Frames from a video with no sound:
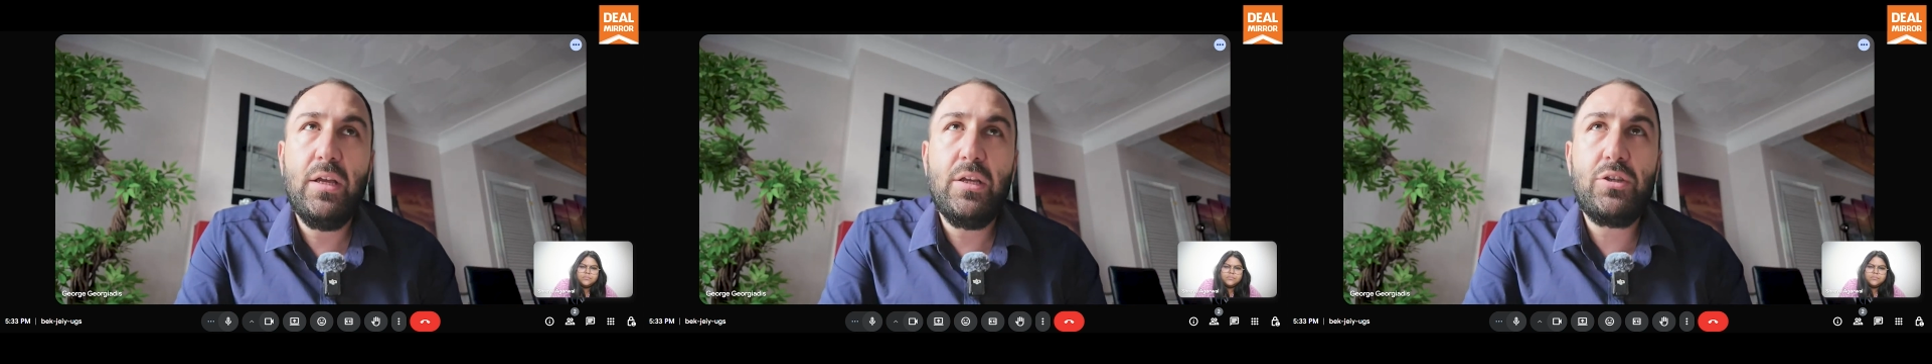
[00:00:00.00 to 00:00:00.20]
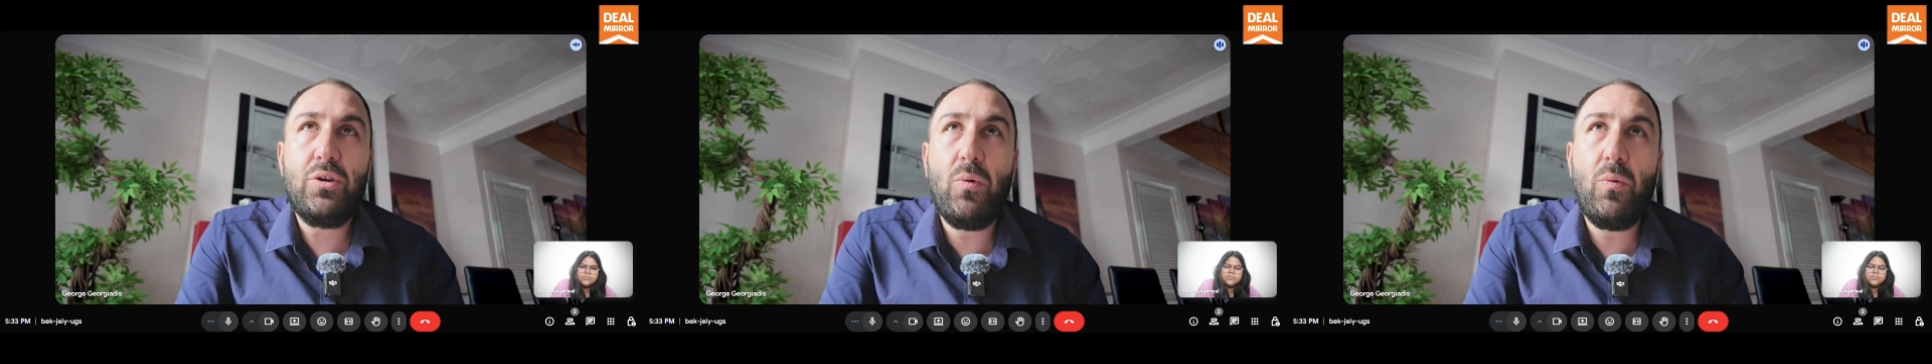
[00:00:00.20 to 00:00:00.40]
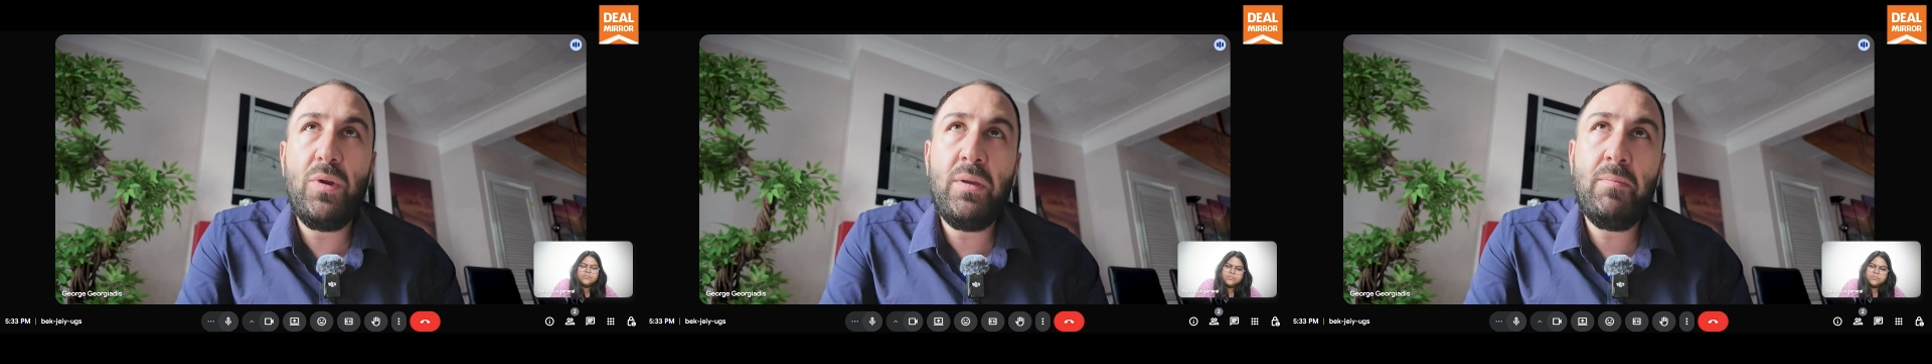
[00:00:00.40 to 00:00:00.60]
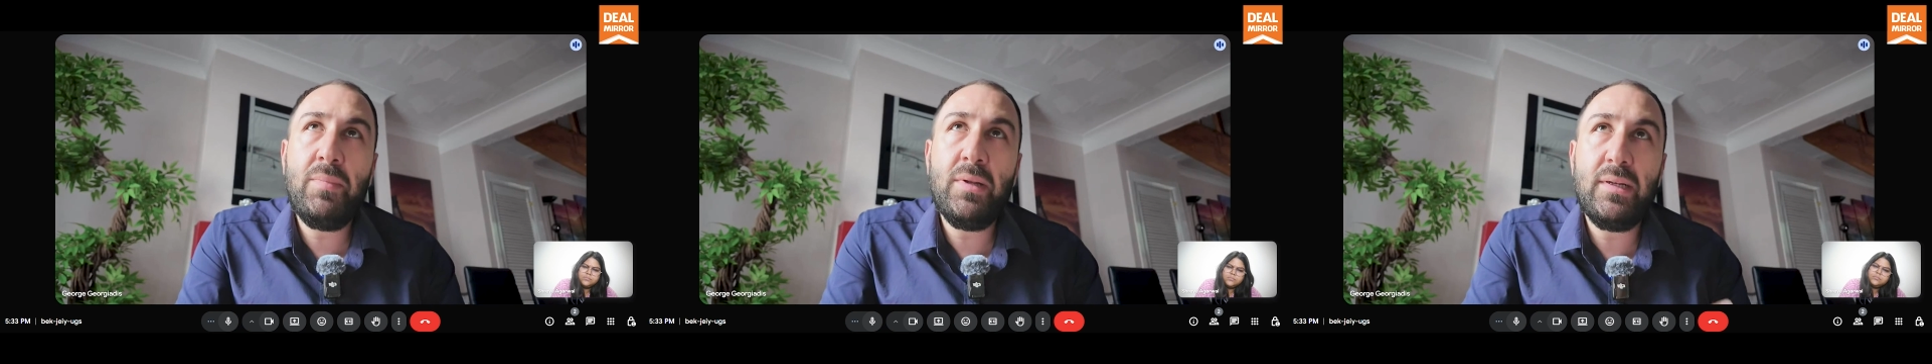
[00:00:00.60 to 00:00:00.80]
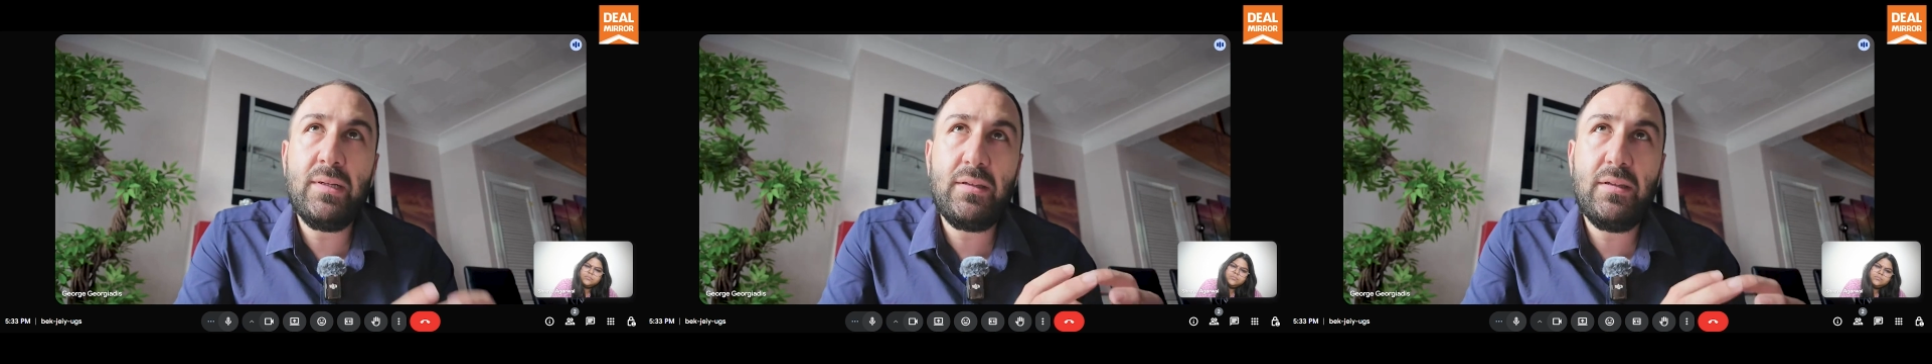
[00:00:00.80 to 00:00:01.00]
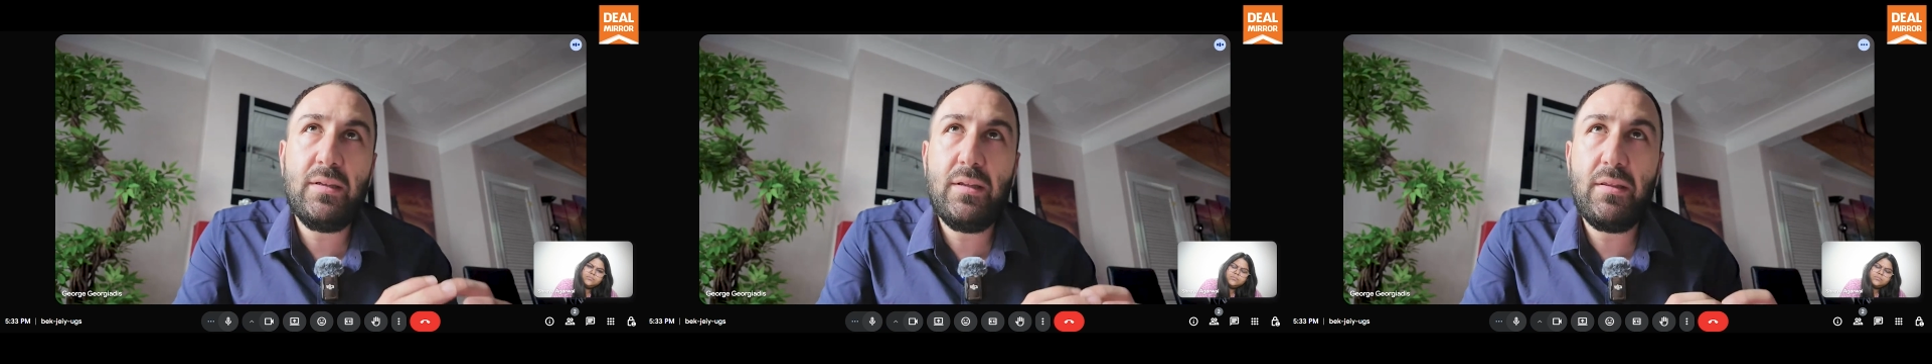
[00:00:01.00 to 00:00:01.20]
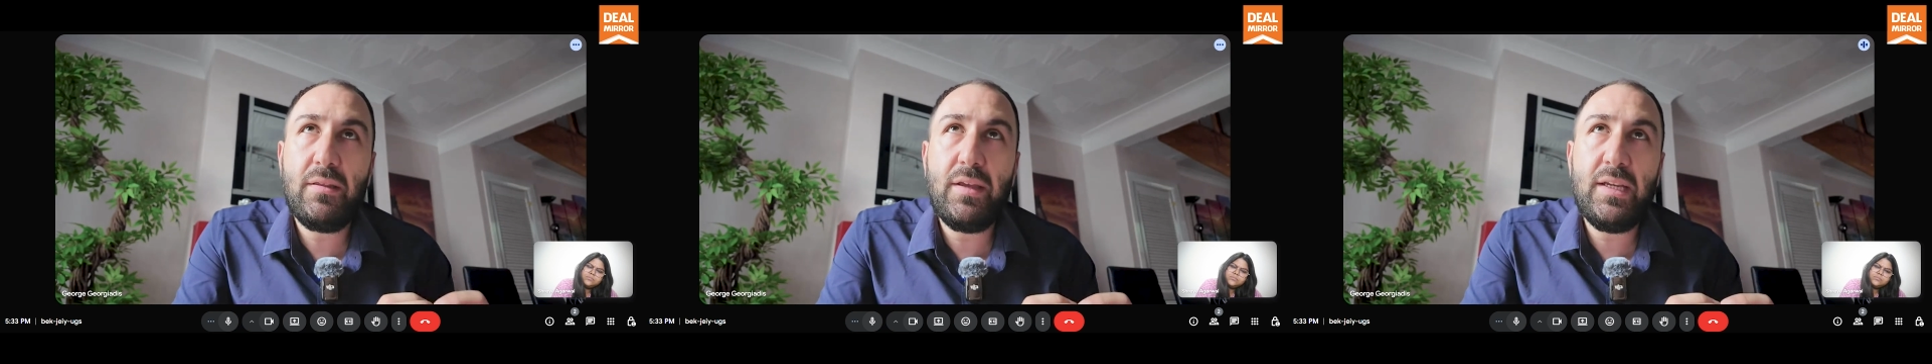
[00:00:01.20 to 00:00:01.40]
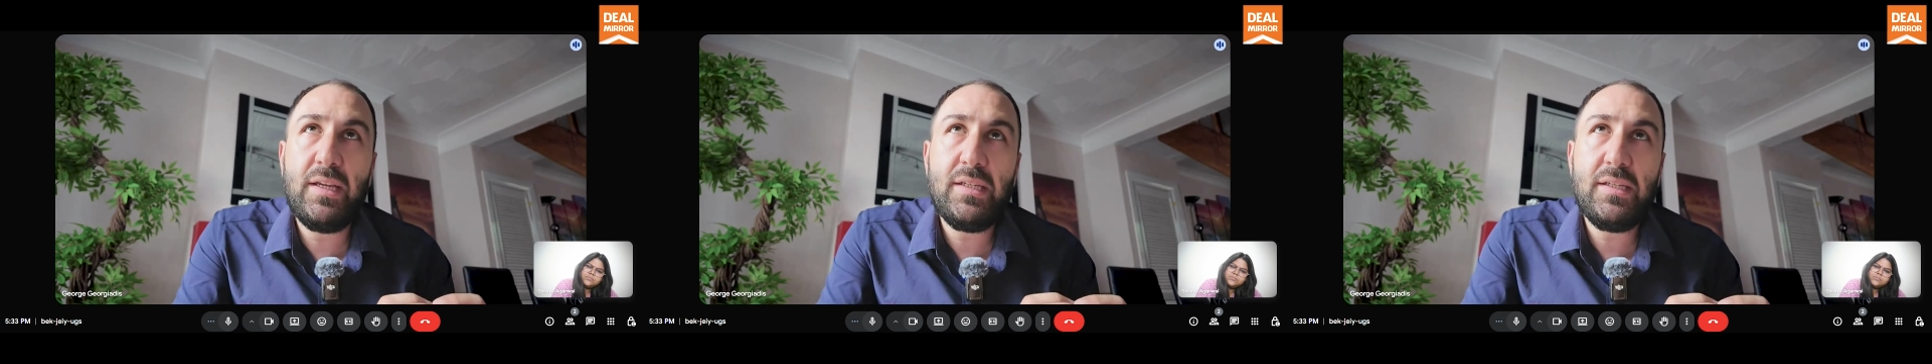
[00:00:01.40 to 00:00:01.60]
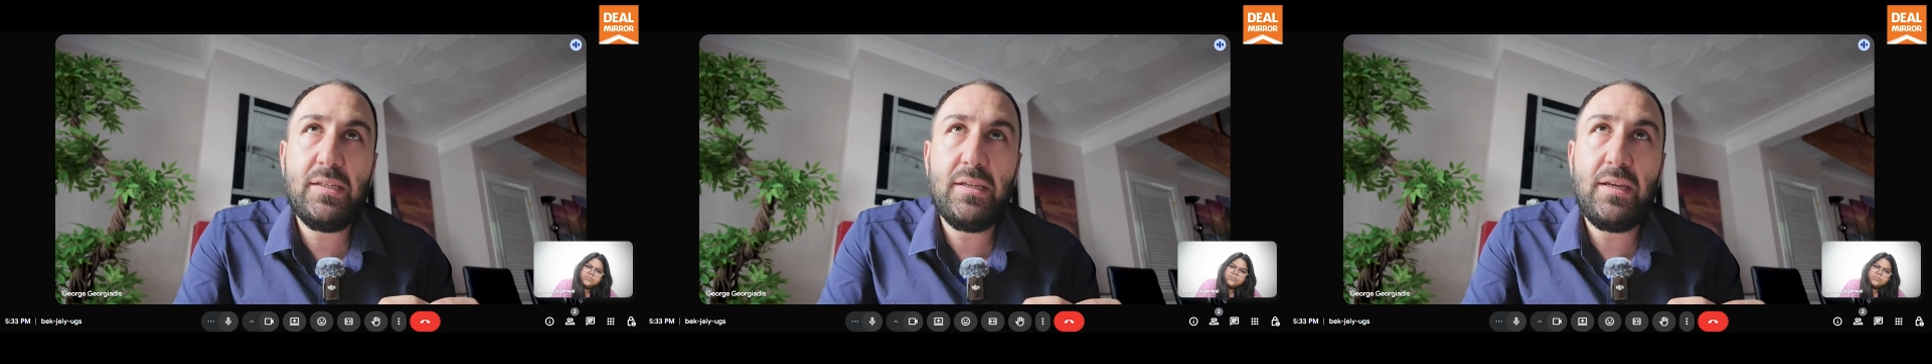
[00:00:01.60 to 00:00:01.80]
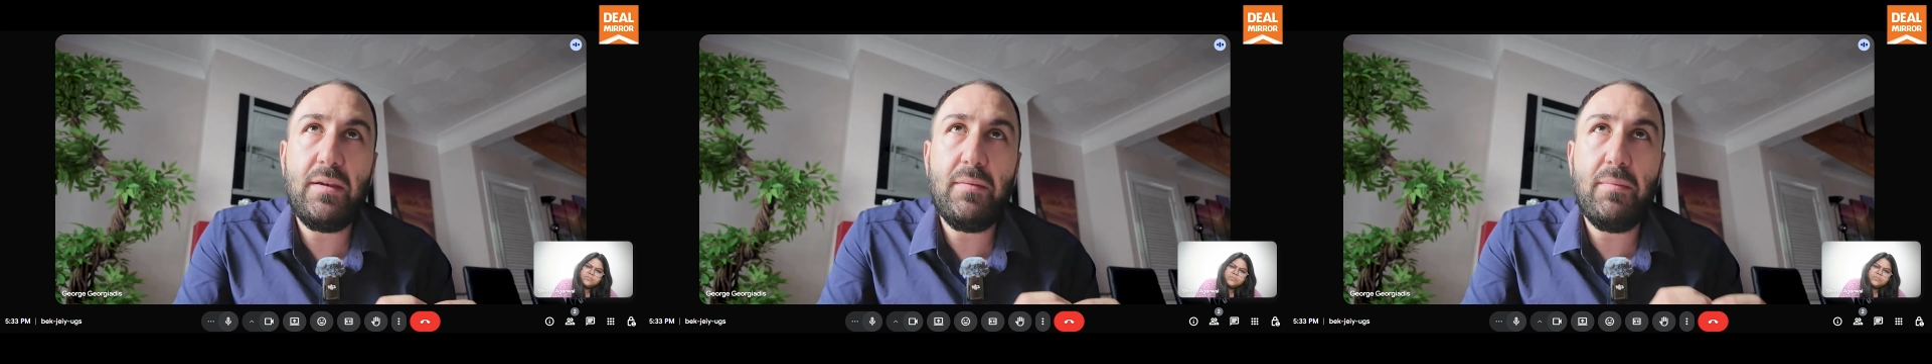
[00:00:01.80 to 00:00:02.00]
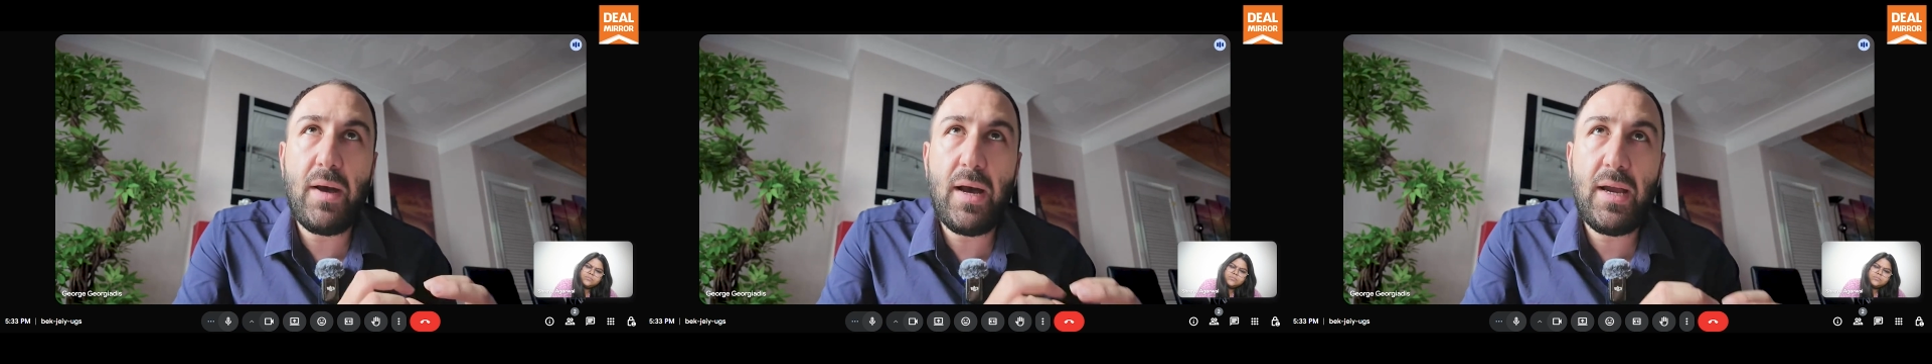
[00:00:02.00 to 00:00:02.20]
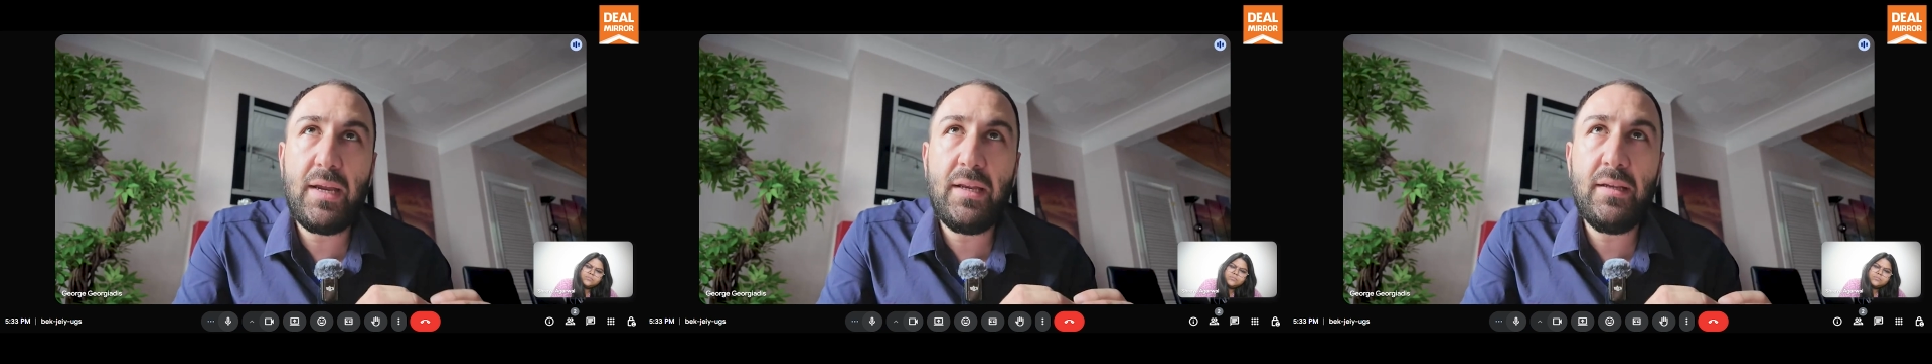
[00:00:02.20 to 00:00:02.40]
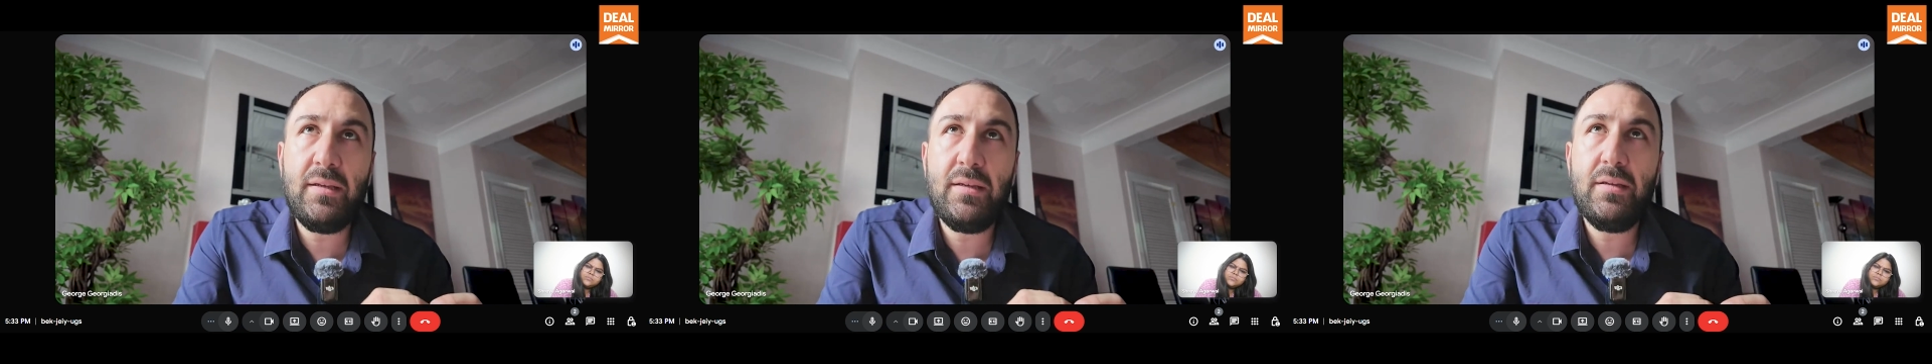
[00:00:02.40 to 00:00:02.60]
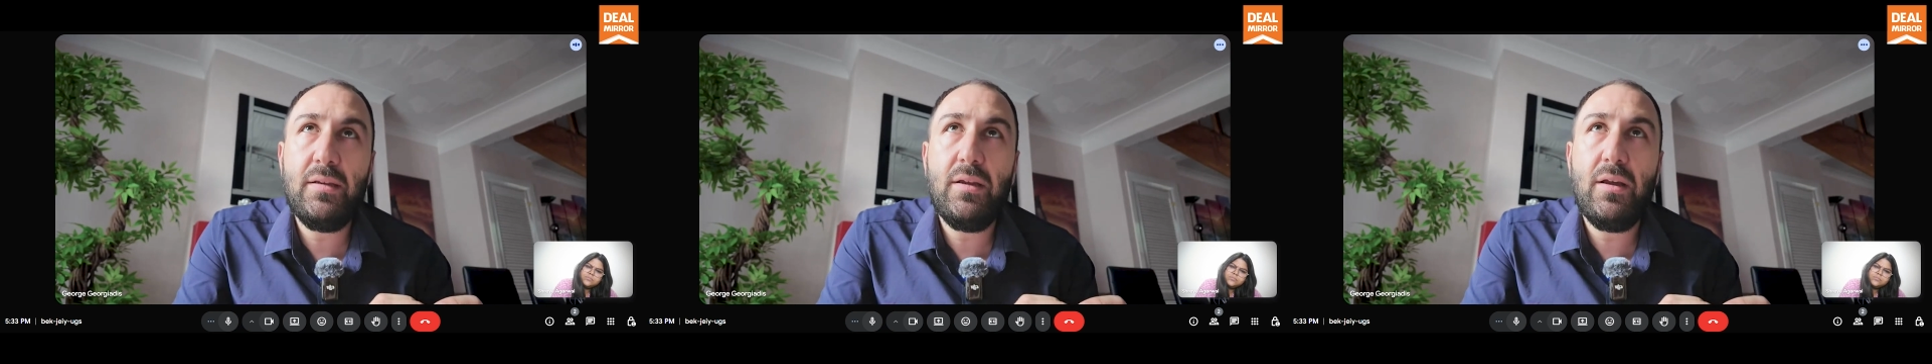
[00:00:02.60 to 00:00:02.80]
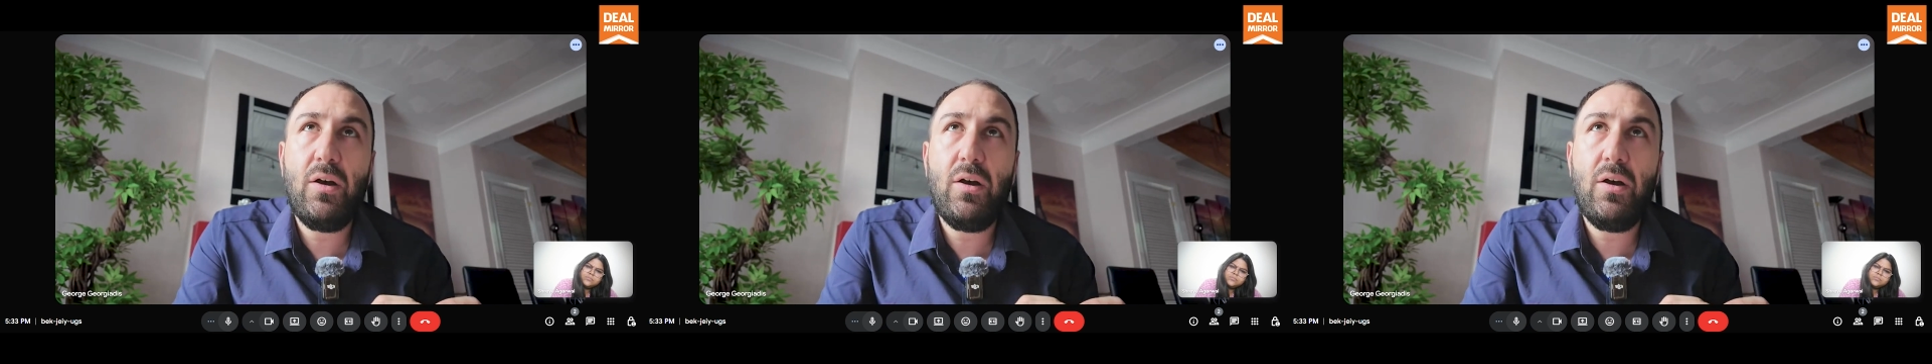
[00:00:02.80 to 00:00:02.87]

So we built this in mind